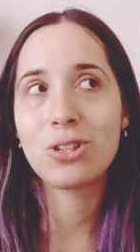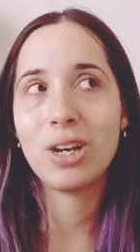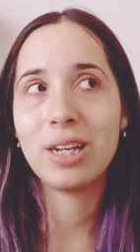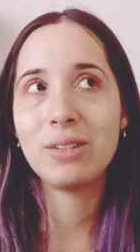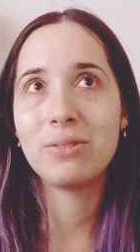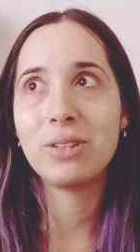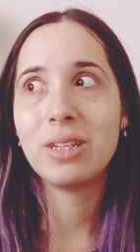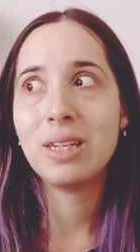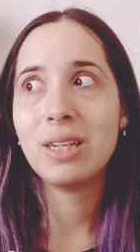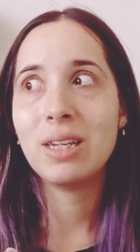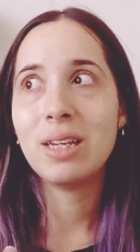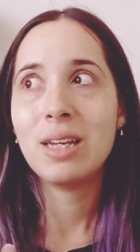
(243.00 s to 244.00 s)
to kind of
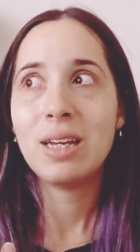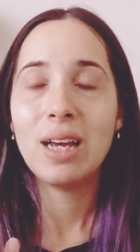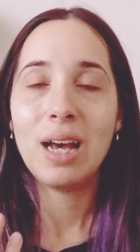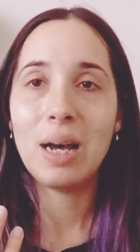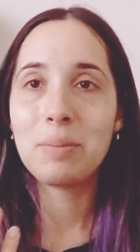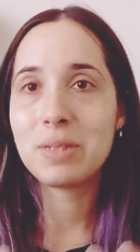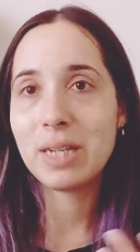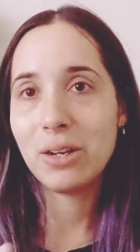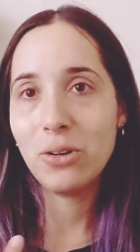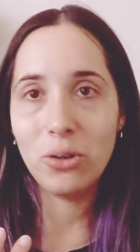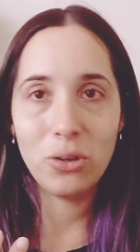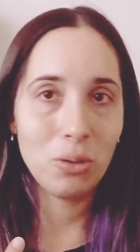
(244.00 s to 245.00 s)
update
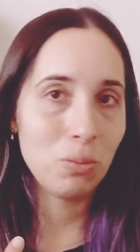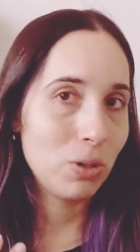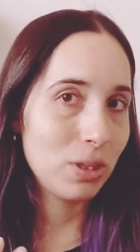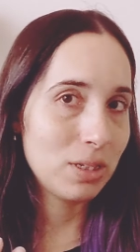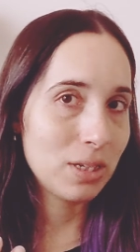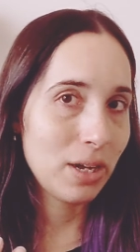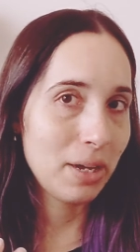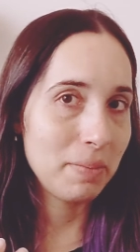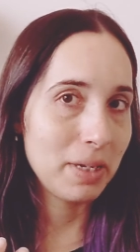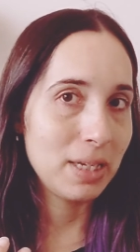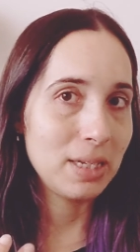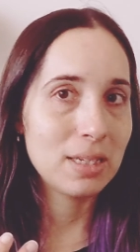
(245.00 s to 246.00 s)
her on what the time
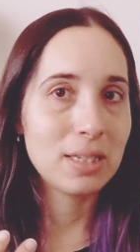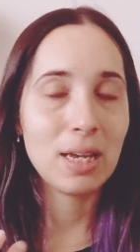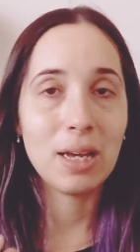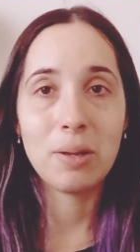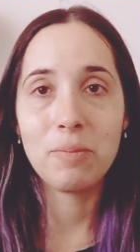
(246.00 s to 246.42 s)
is.